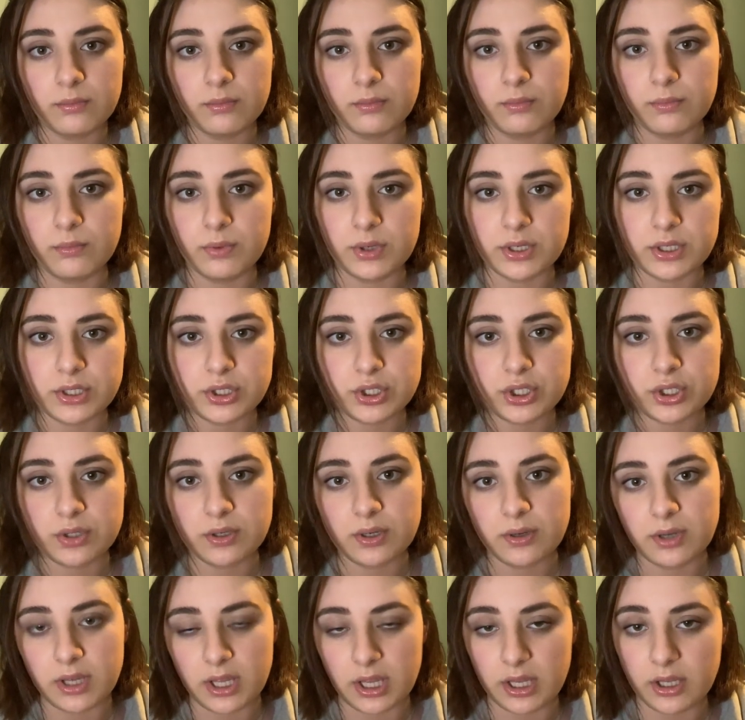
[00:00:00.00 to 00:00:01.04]
which
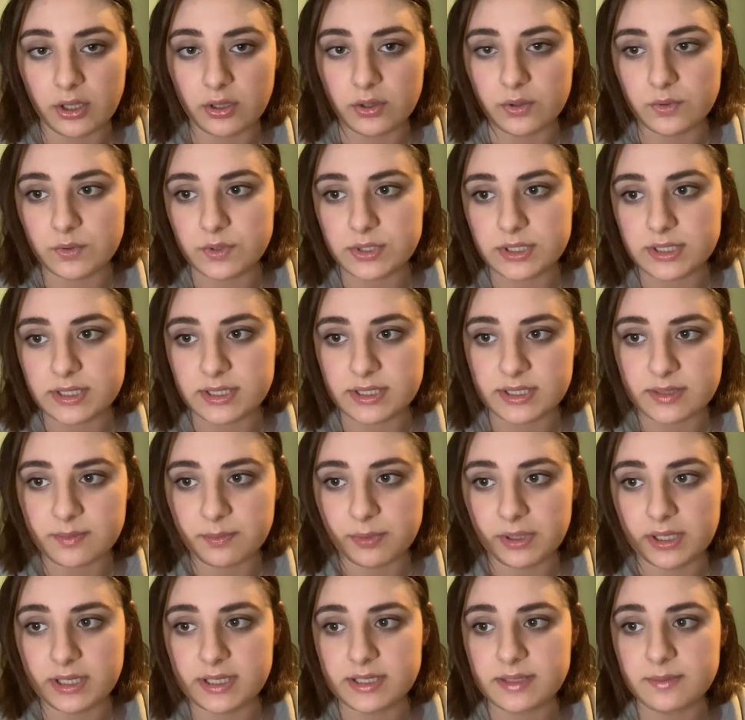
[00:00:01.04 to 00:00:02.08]
includes
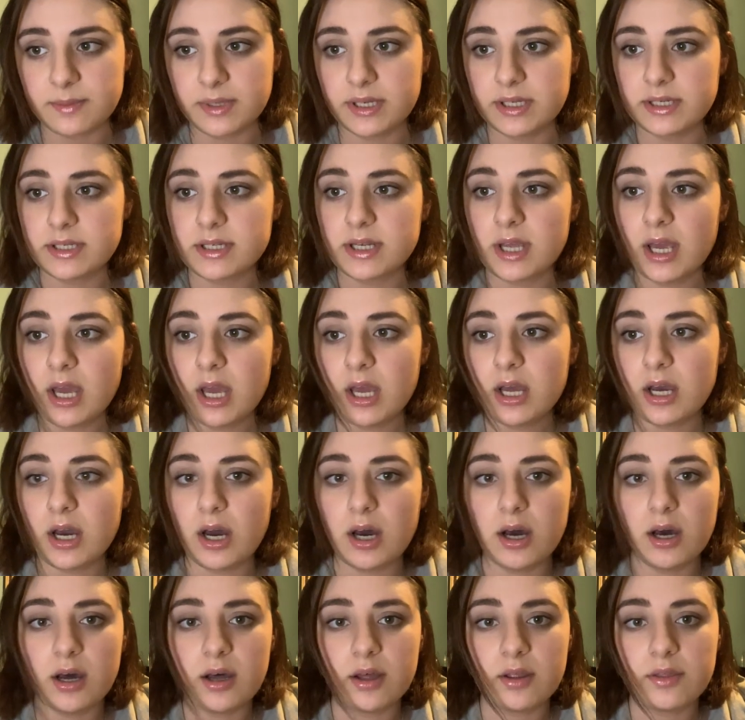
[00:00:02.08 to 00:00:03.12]
displacement.
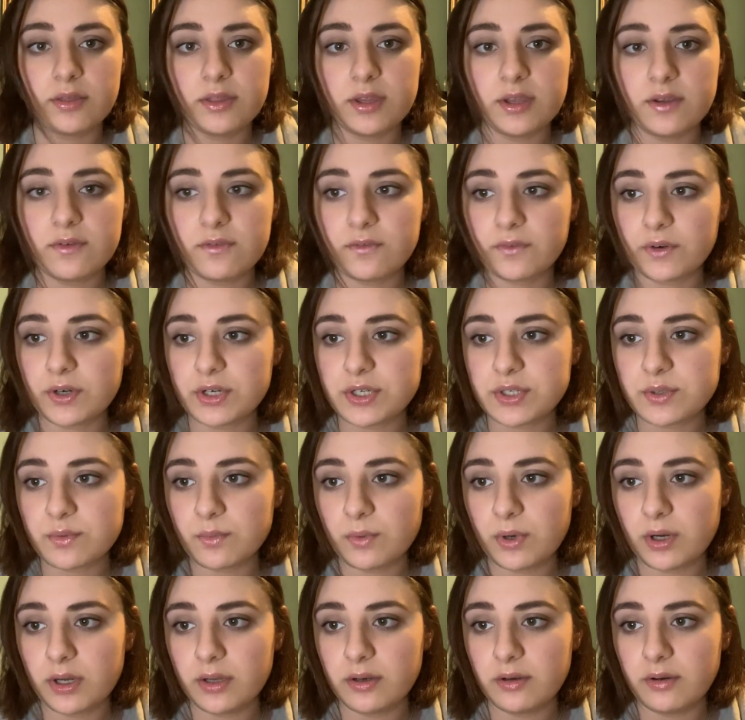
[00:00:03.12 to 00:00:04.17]
The first
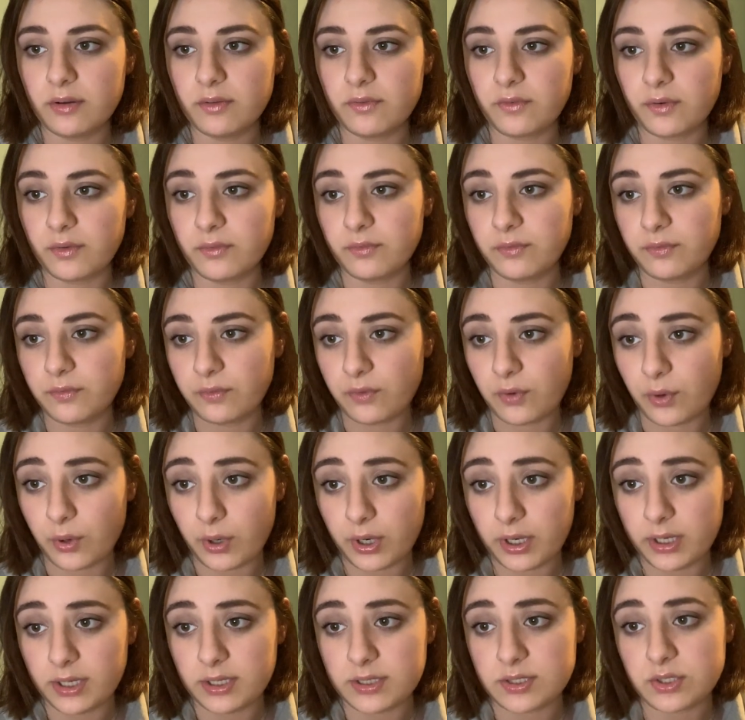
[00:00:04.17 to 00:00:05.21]
one from
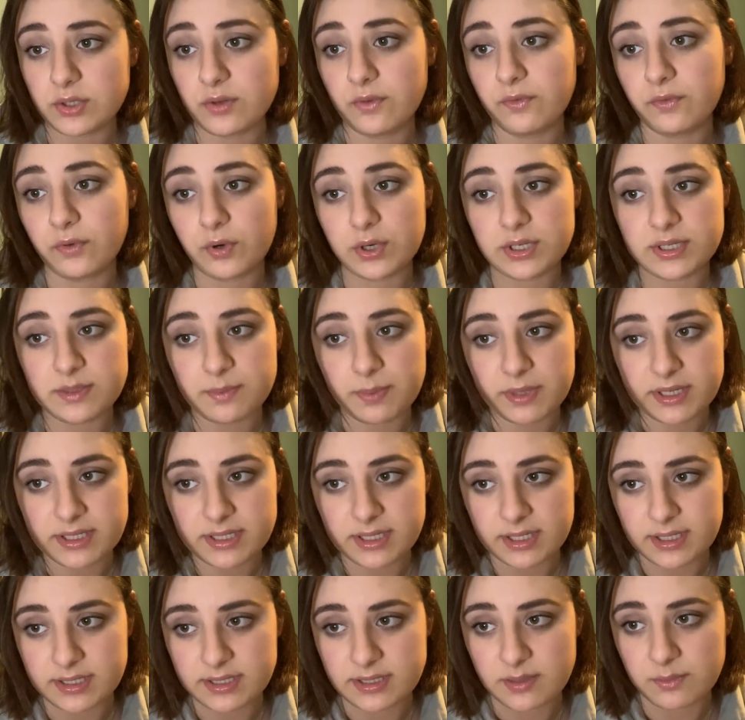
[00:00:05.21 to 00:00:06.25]
Freud. So Freud's
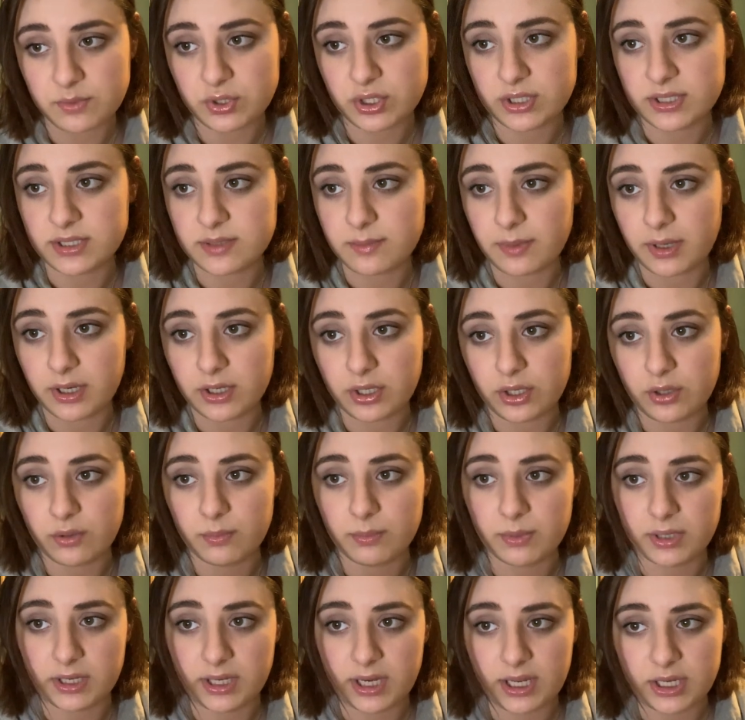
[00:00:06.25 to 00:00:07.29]
basic assumptions about
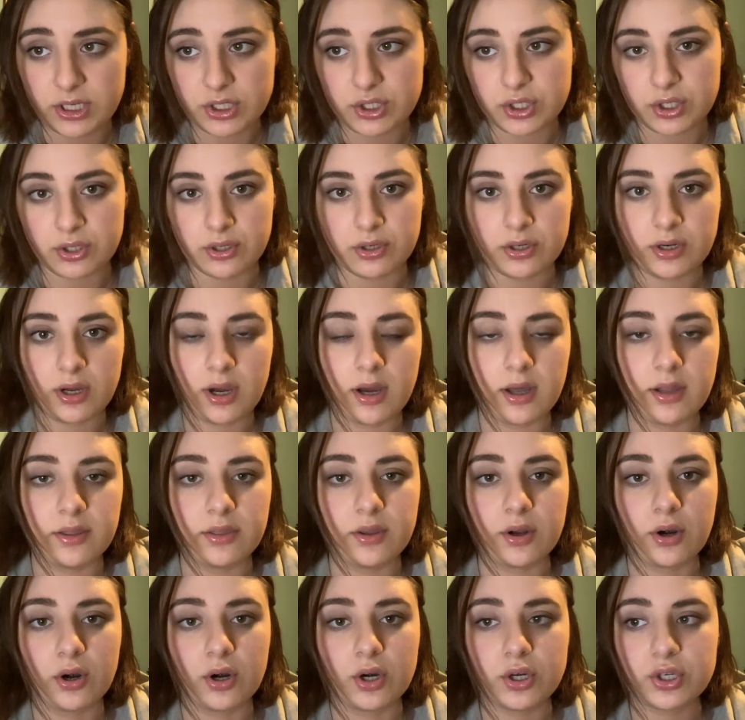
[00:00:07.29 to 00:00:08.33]
human nature.
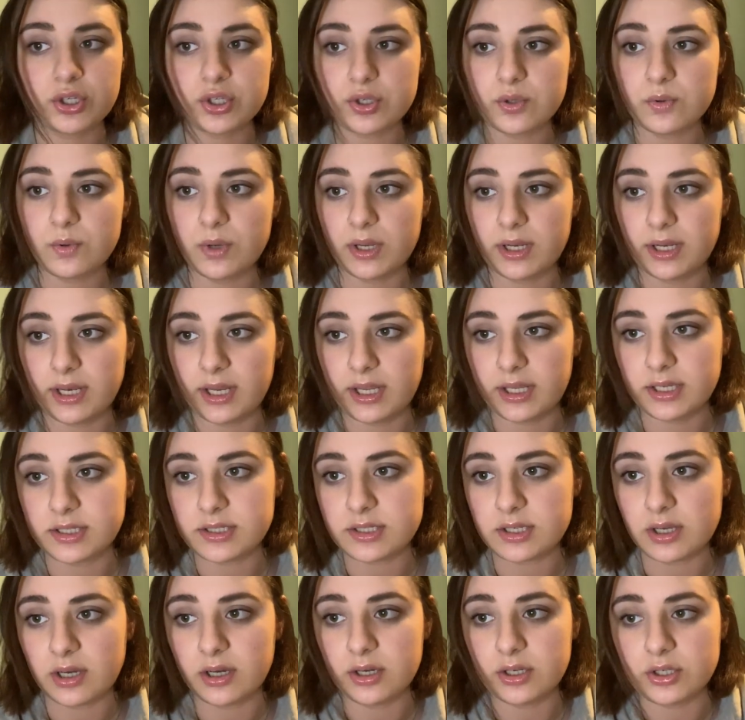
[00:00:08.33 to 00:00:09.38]
There are two
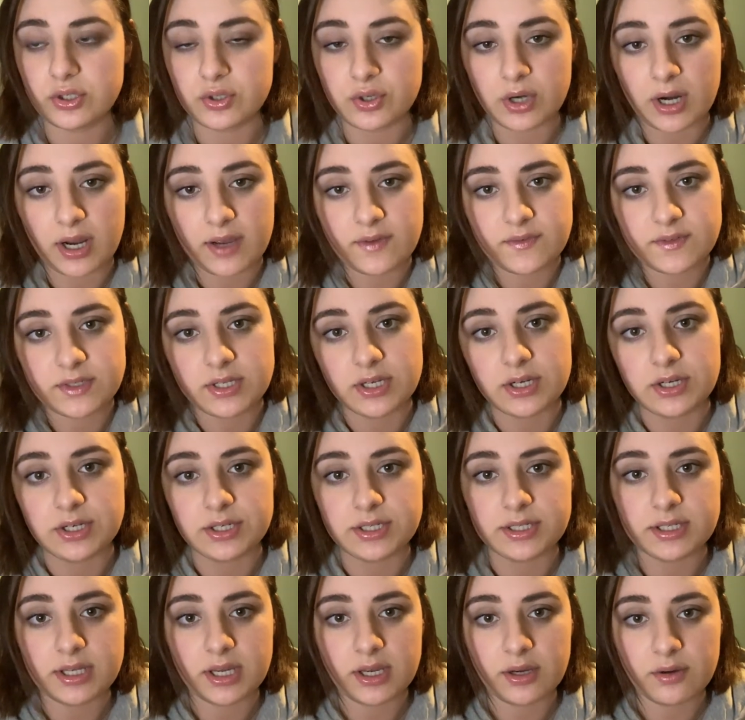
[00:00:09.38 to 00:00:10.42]
innate drives.
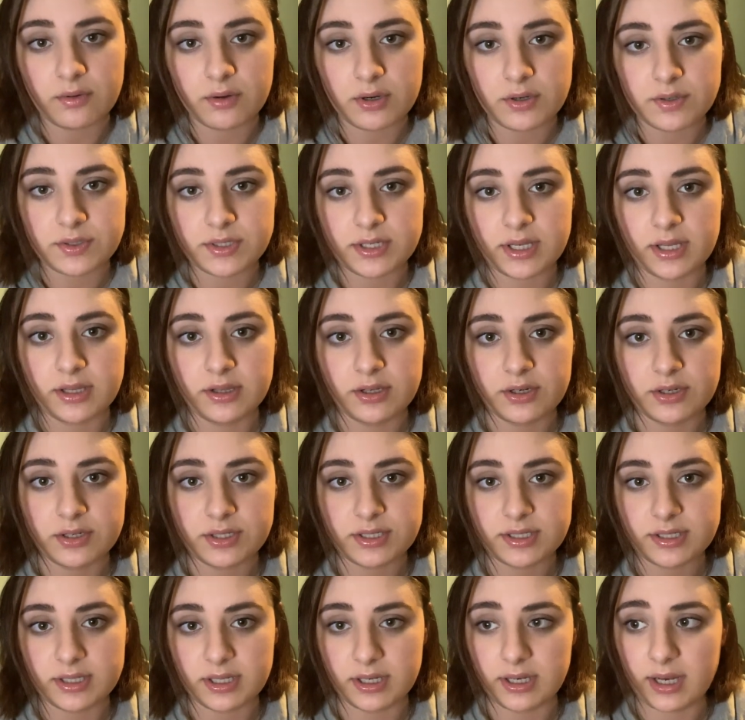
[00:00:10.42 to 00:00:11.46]
There's eros and
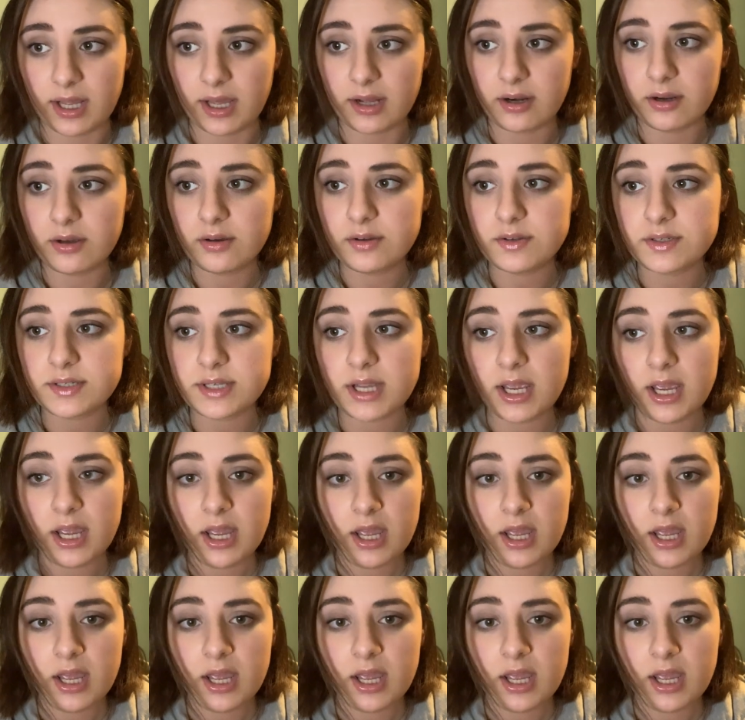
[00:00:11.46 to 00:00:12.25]
there's thanatos.